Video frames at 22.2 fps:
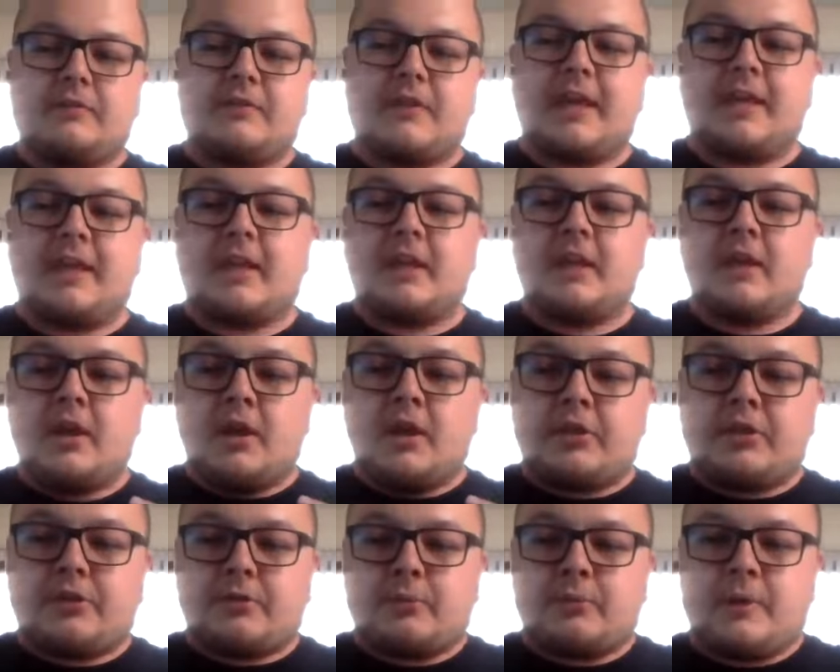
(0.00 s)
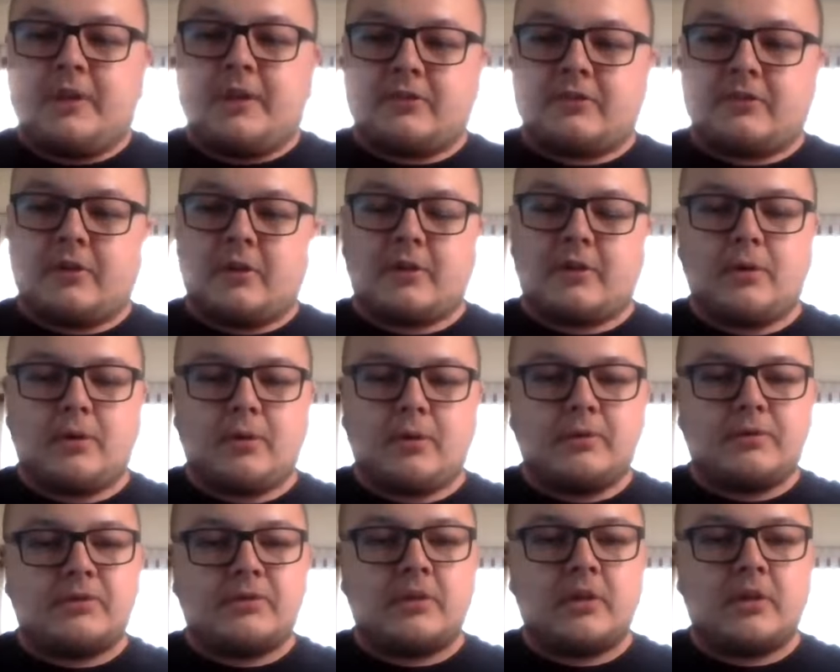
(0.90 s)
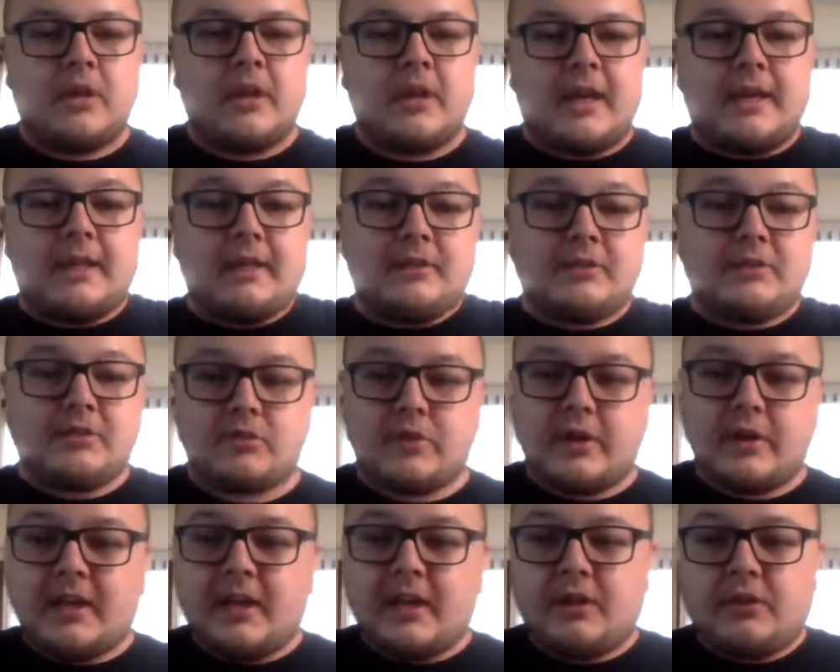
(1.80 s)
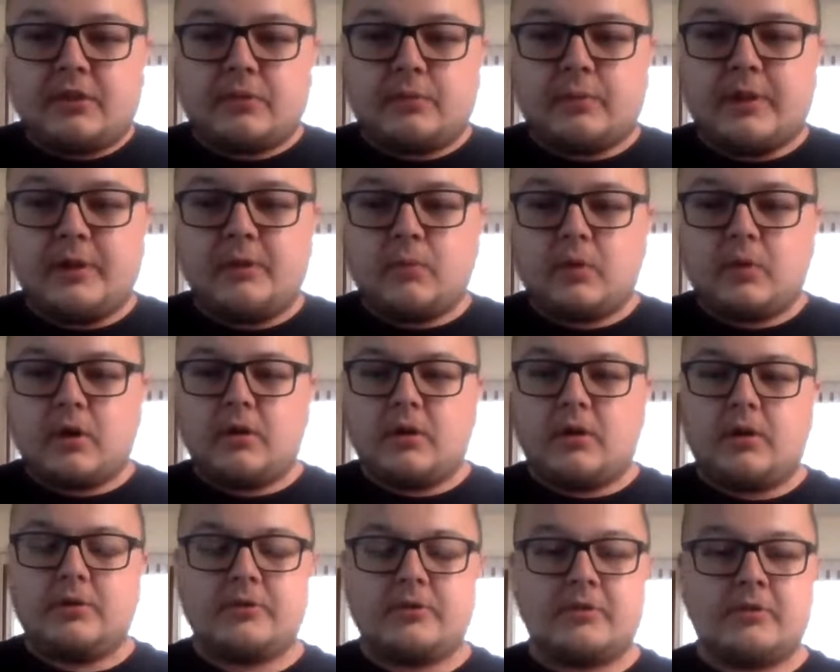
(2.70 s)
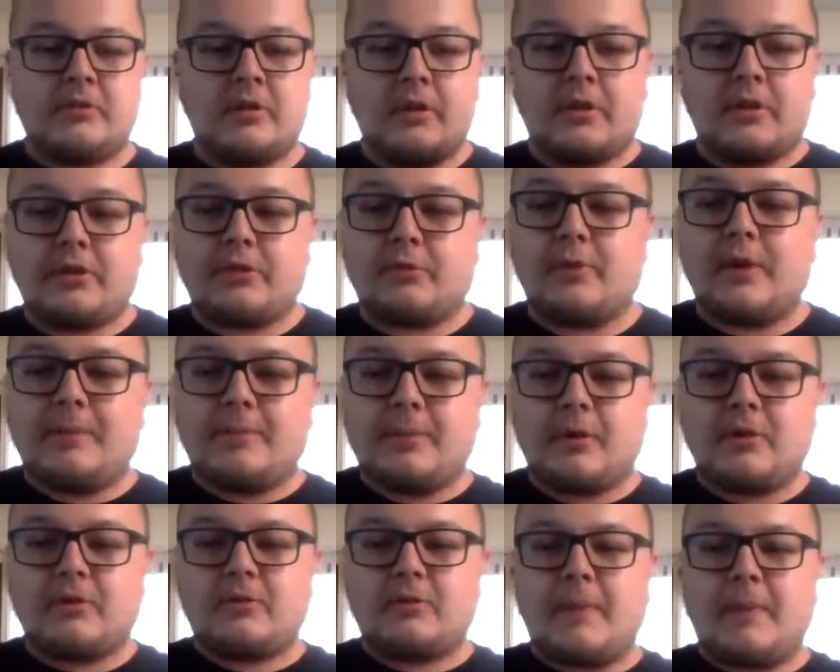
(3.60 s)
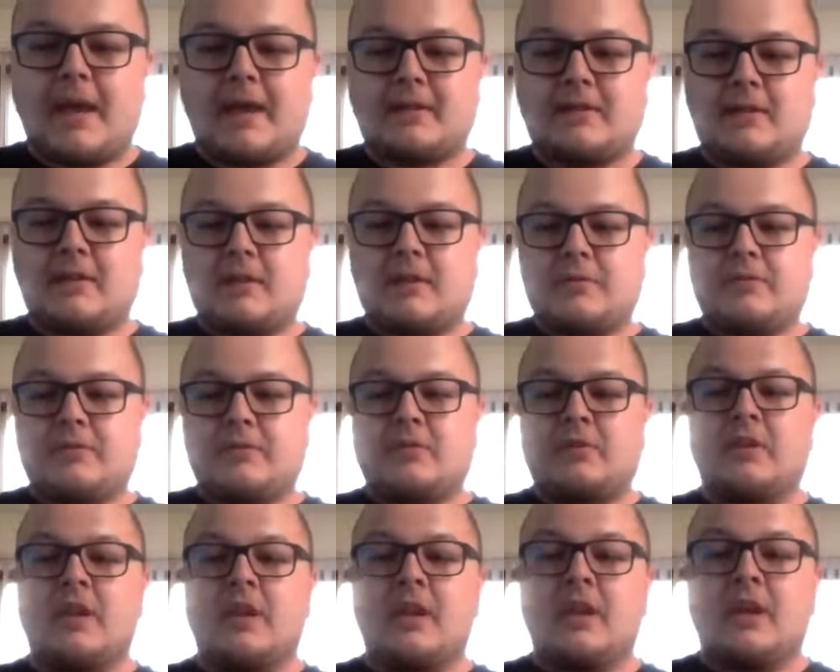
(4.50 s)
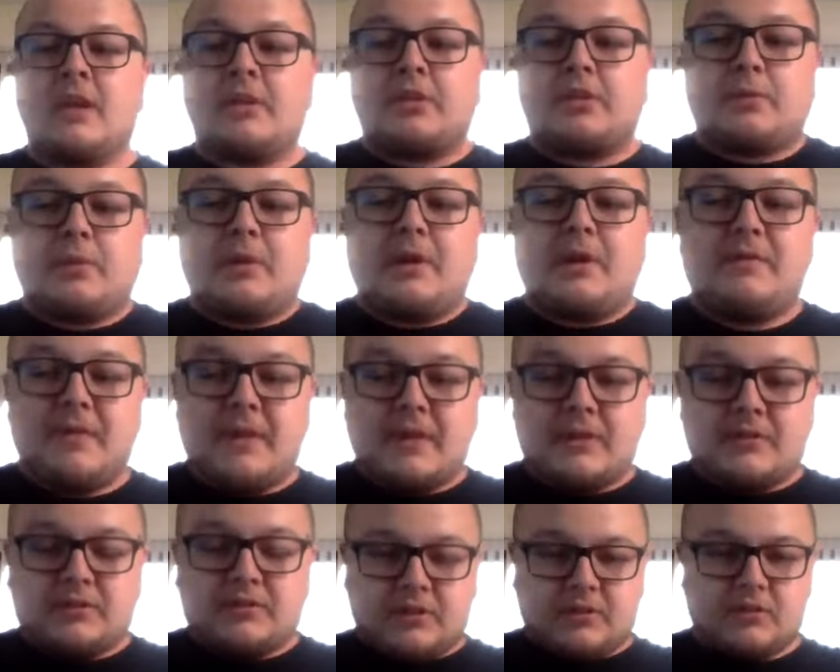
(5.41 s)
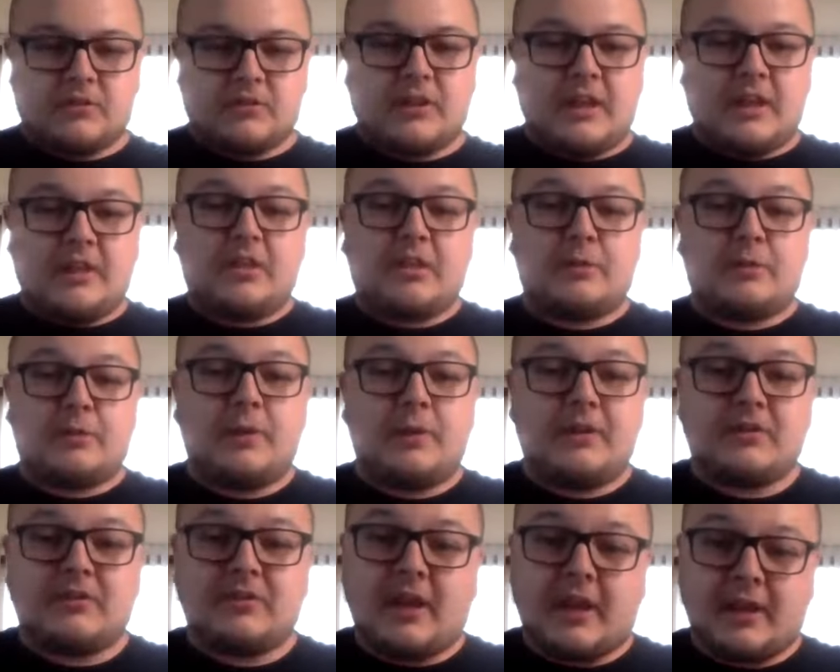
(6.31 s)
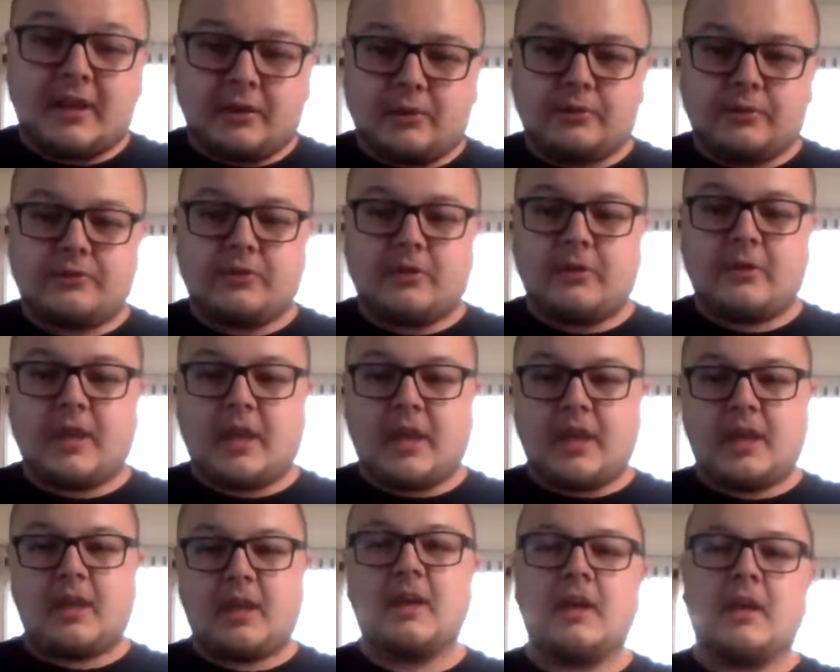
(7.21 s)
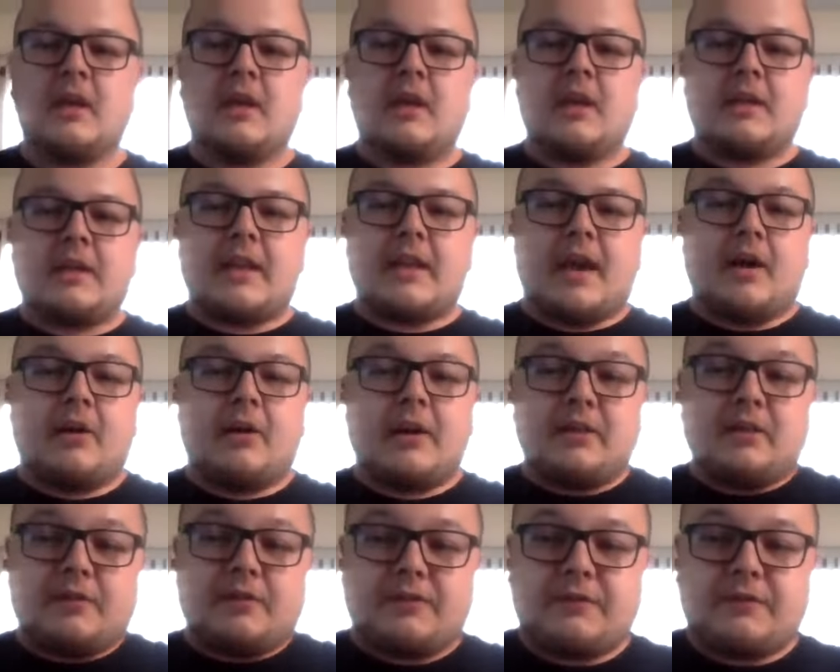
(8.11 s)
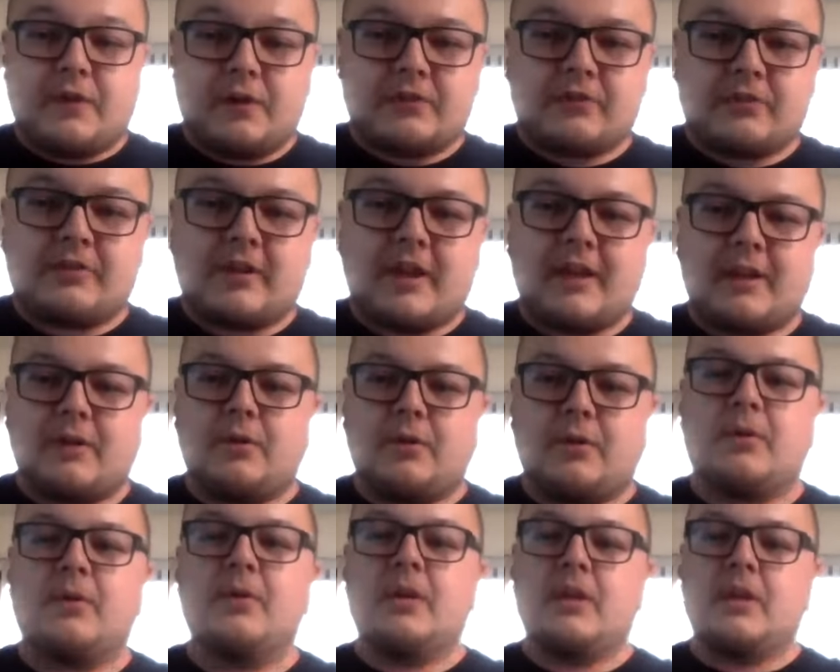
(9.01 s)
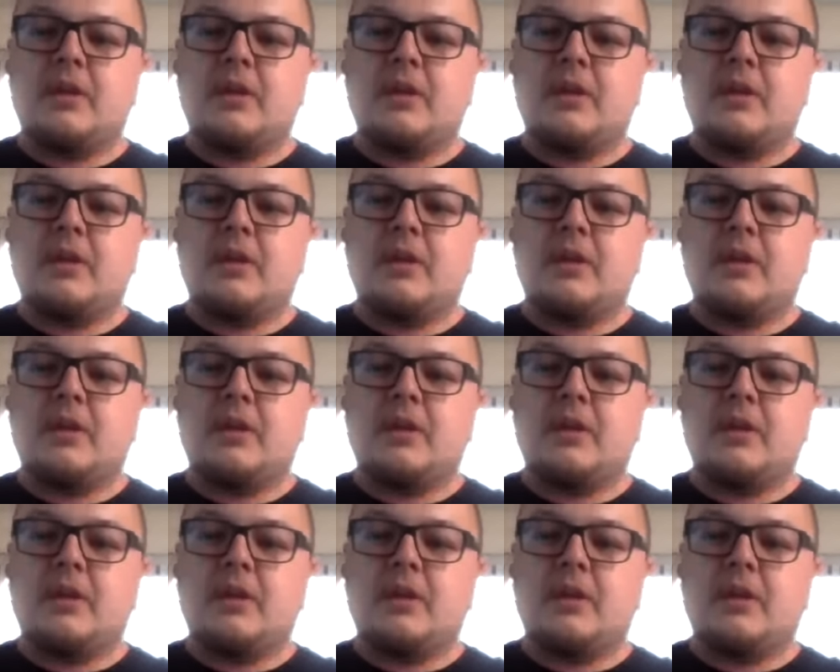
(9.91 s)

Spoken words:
like 3 circles illustrating 3 worlds, 3 perspectives, 3 visions, and 3 cycles, okay? Now, in the first cycle,